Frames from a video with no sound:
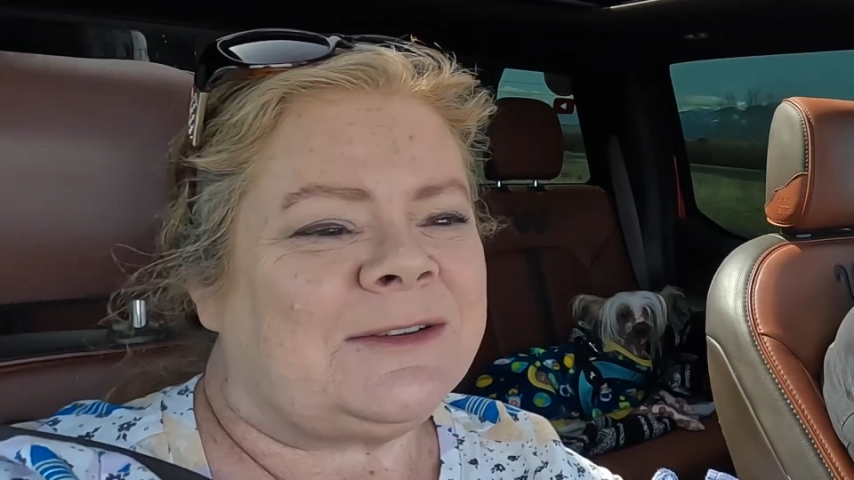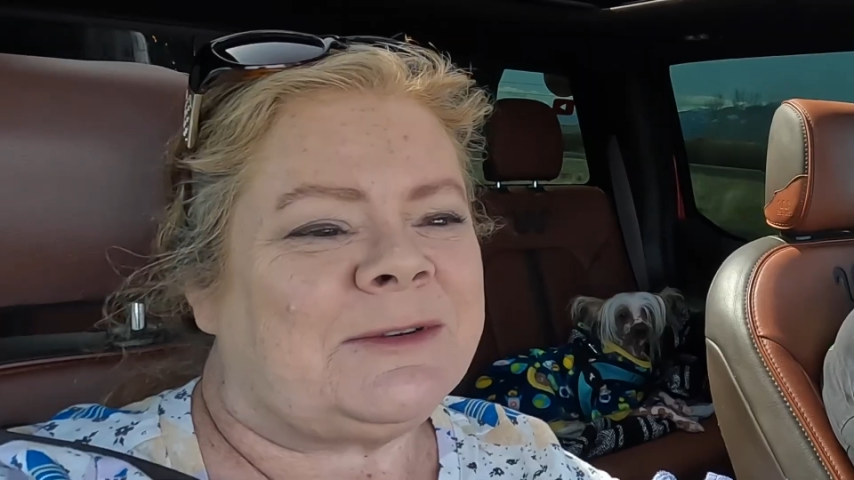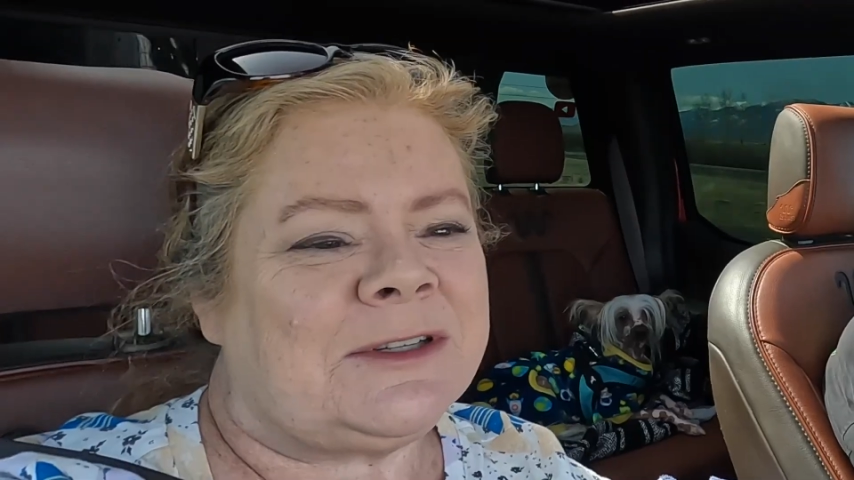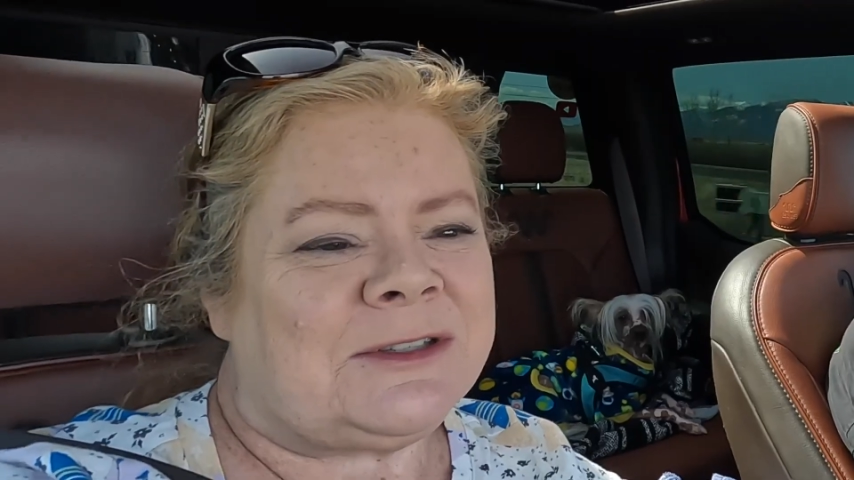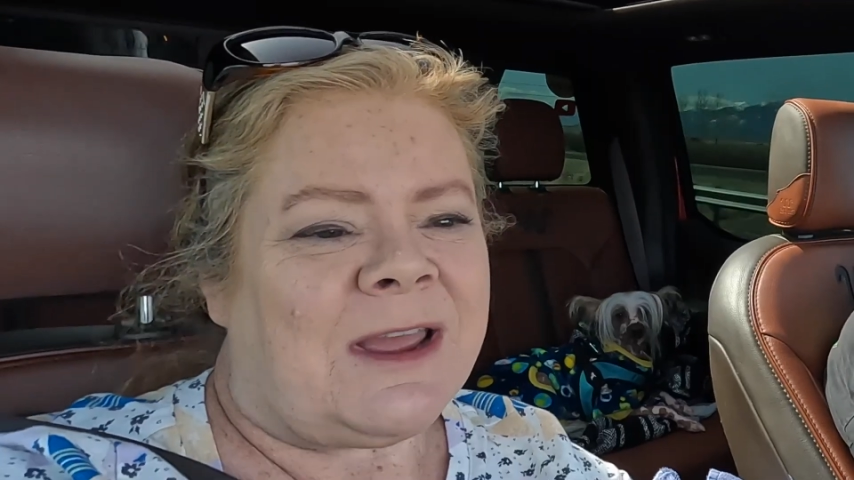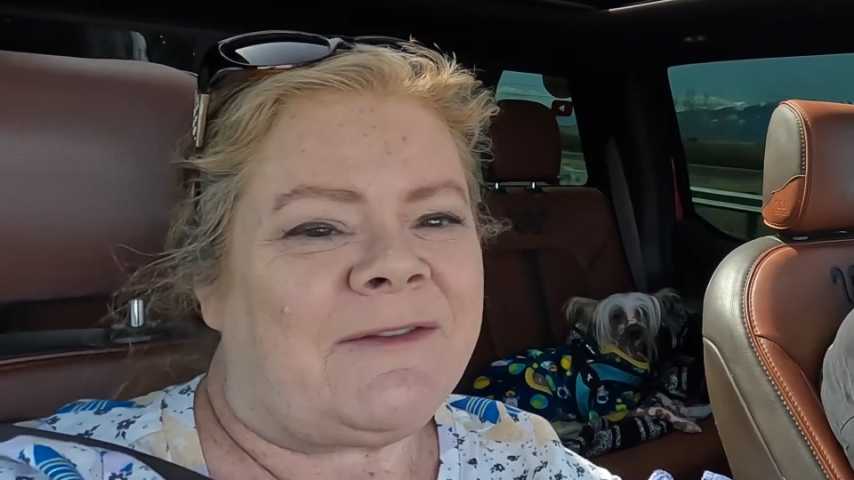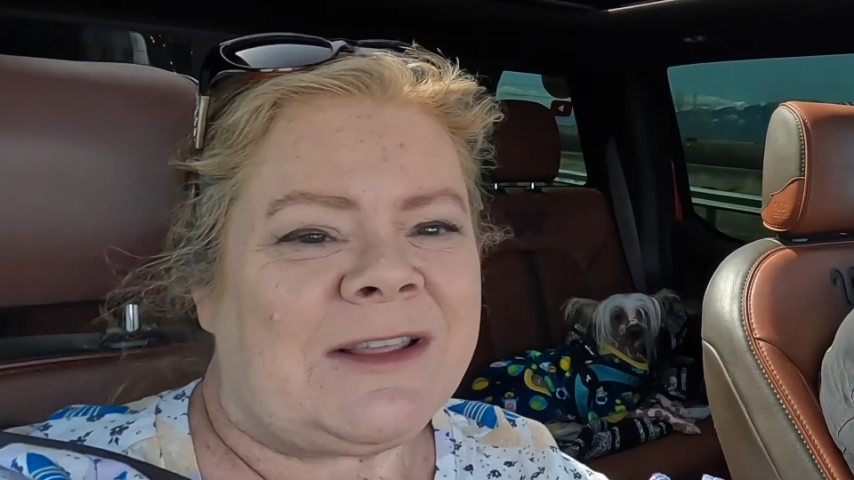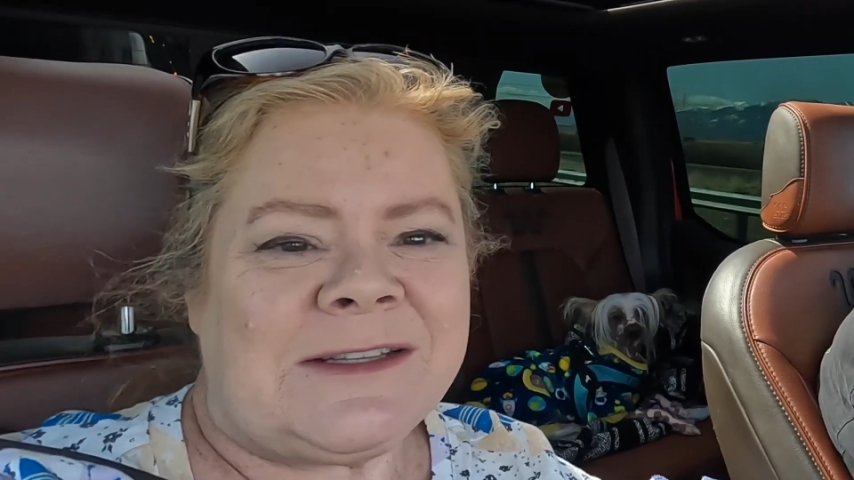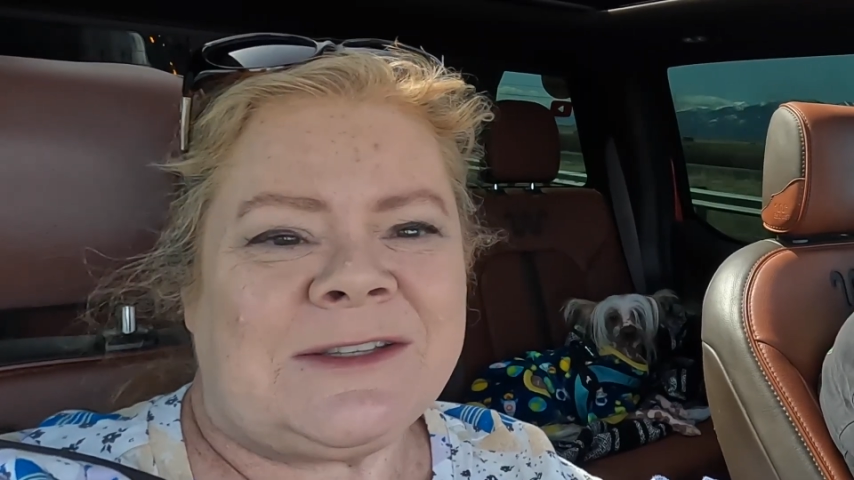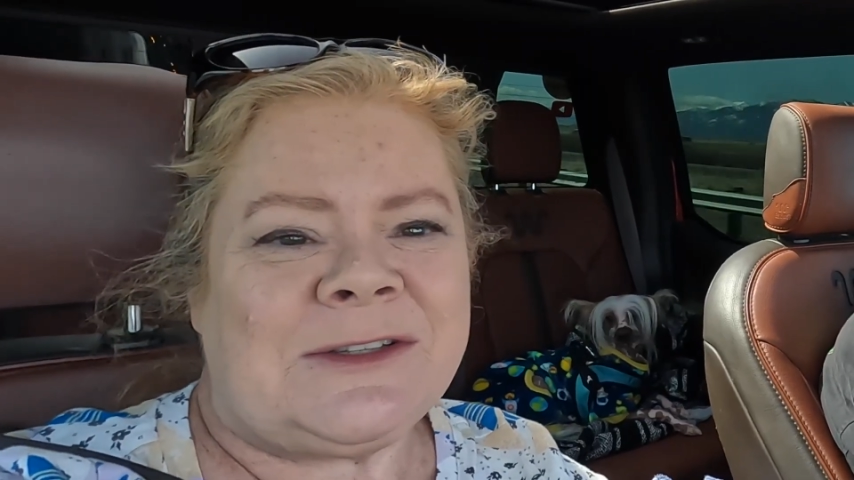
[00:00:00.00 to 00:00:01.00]
So we're
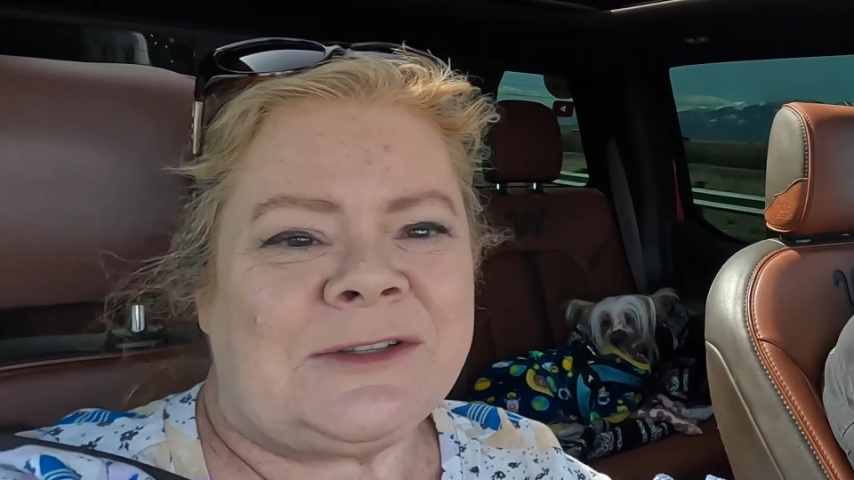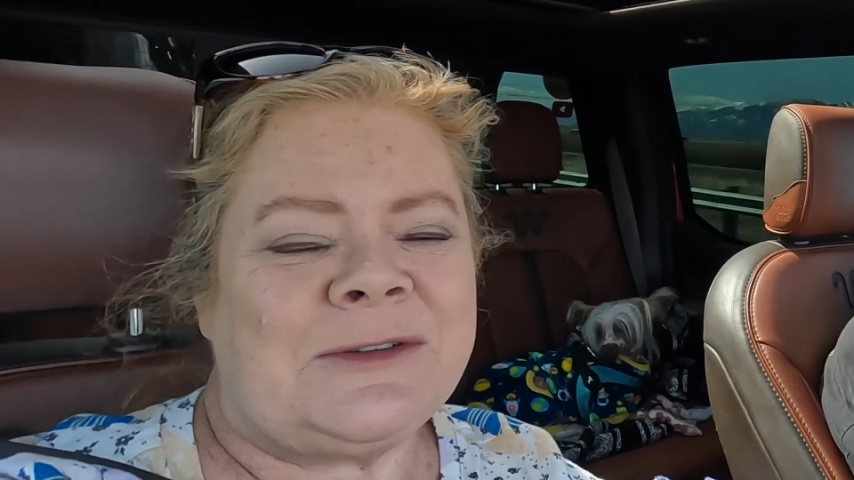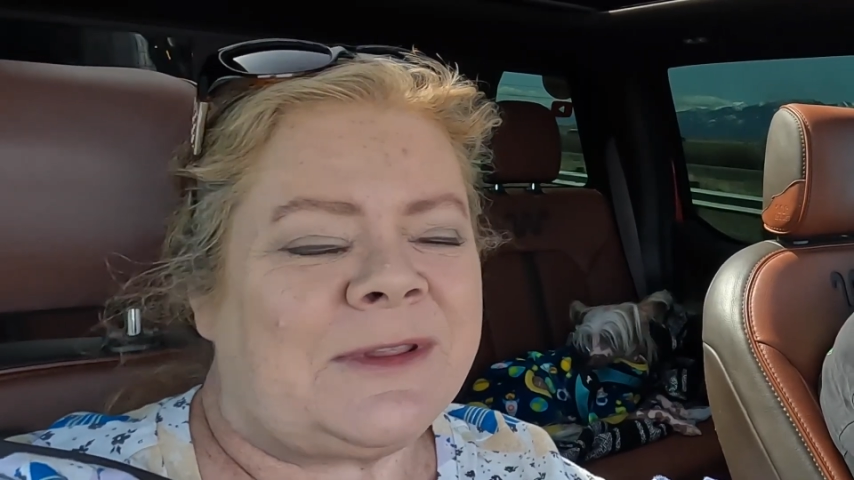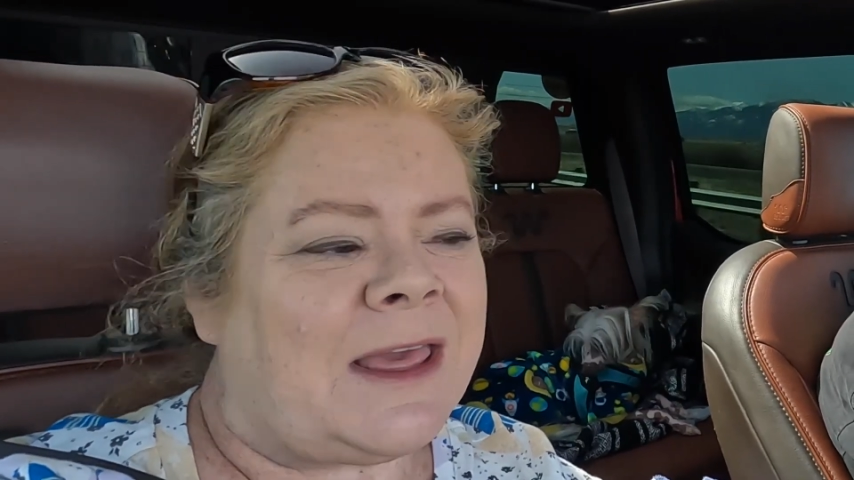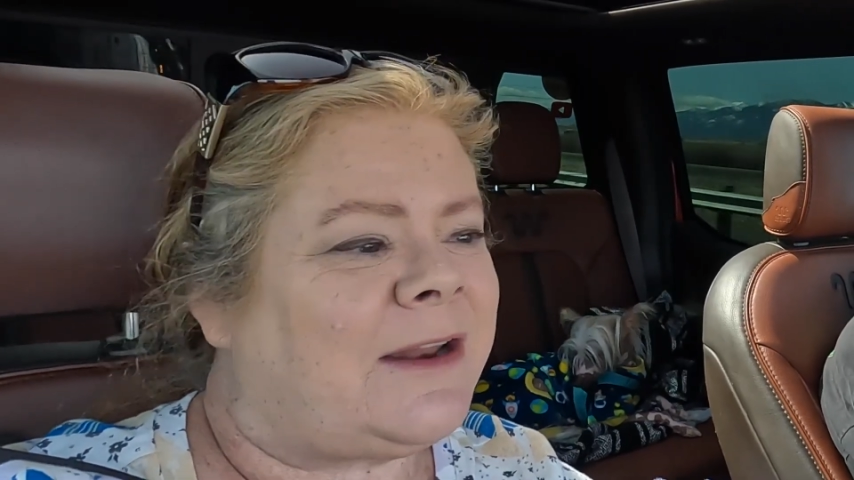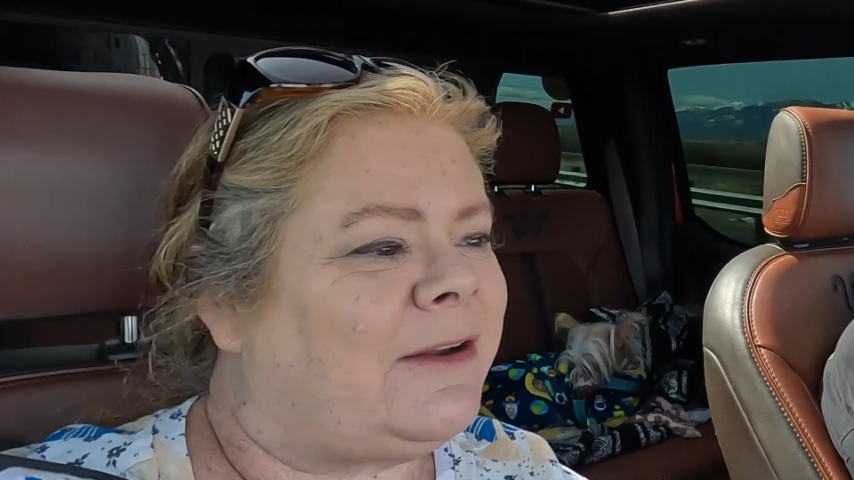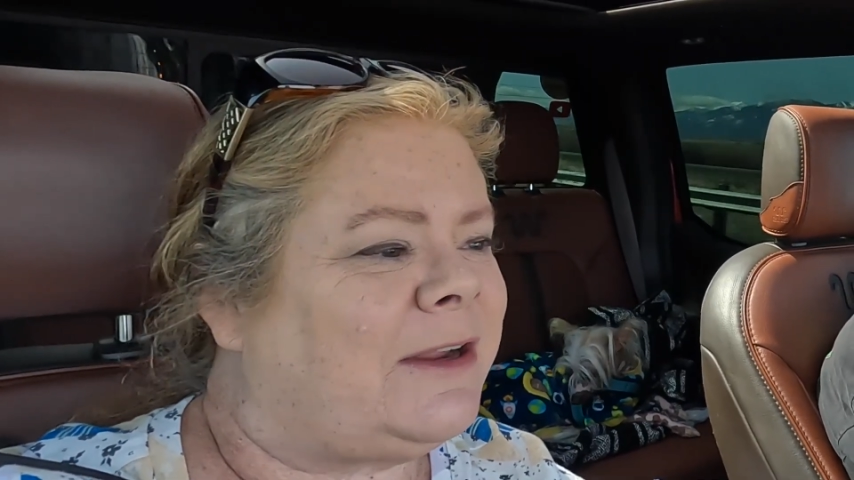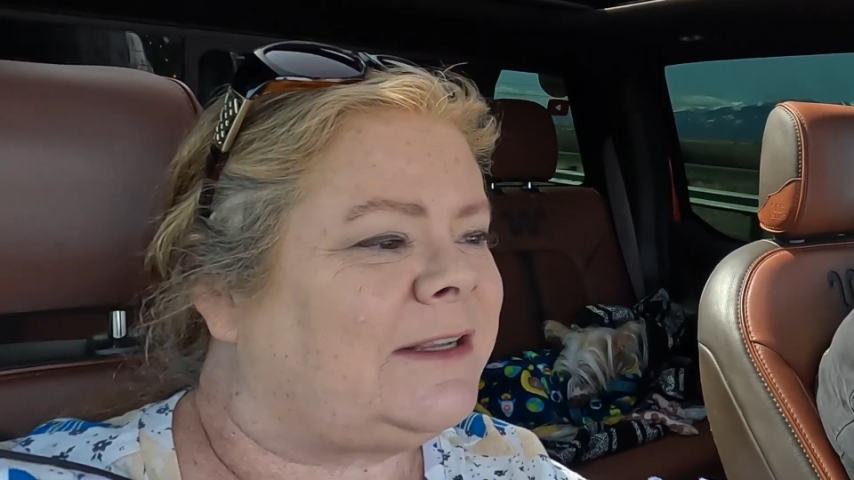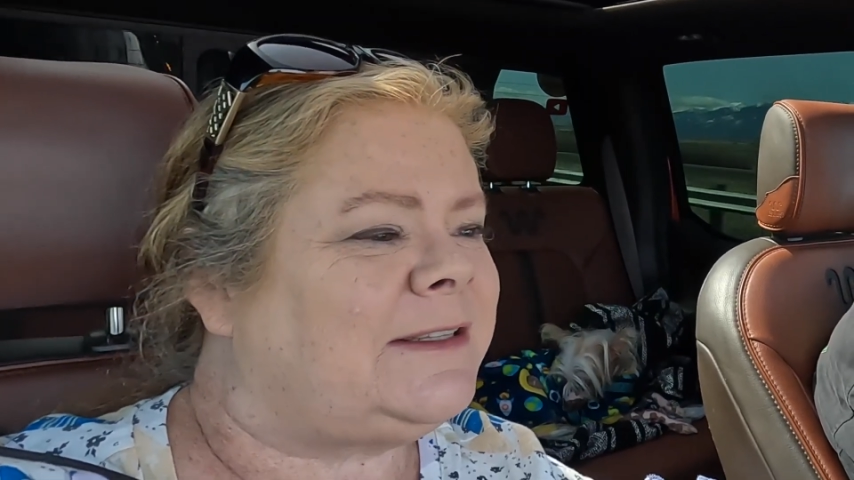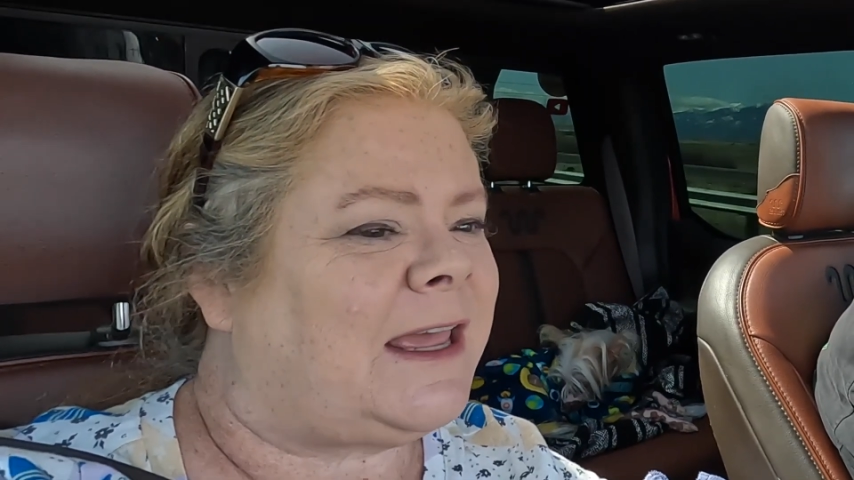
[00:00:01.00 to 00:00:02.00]
traveling to that
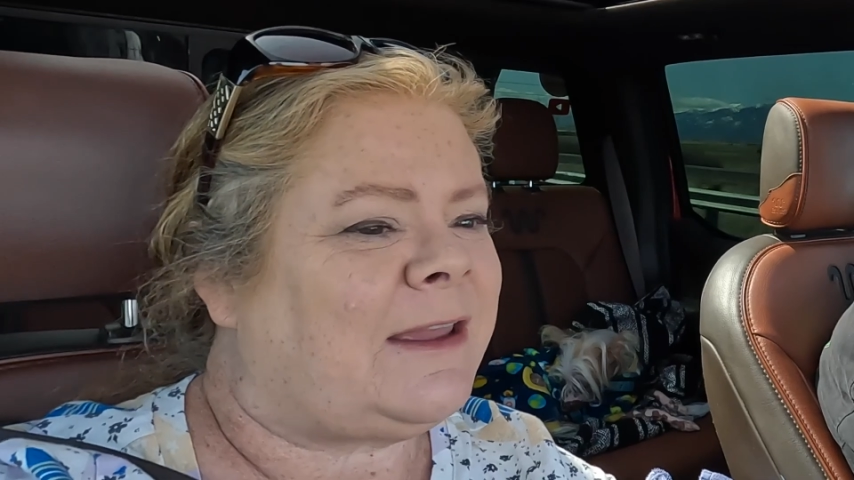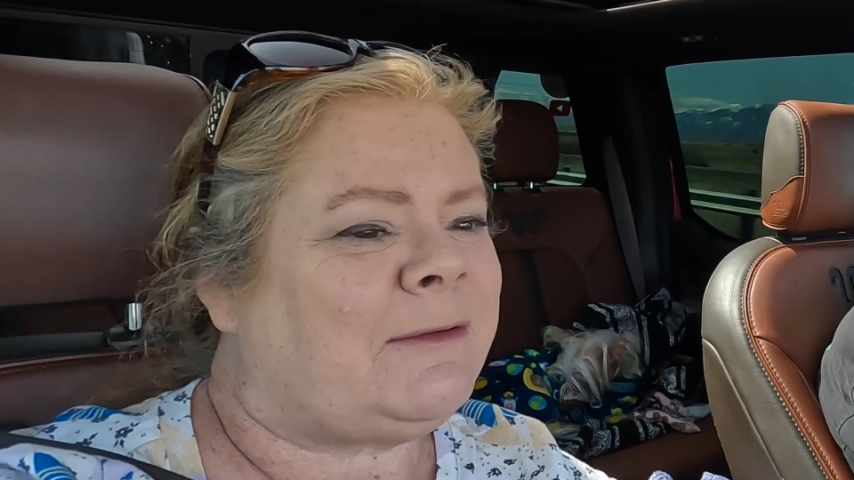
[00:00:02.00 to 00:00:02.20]
area today.